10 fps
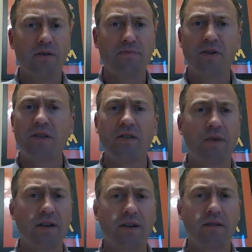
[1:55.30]

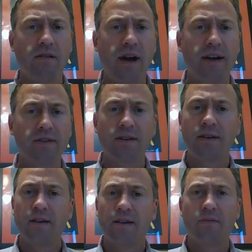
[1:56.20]
participating in class,
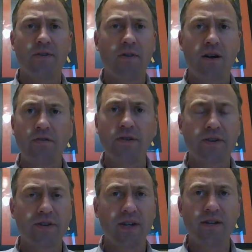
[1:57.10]
if they're hungry
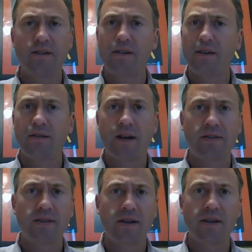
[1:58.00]
because they didn't eat
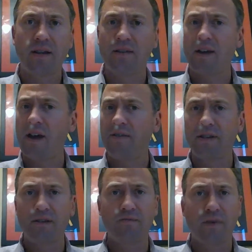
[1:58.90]
last night and they haven't
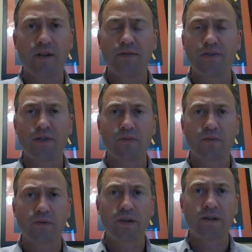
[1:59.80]
eaten breakfast this
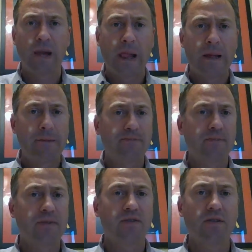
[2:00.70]
morning,
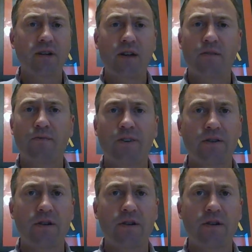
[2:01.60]
they're going to have a very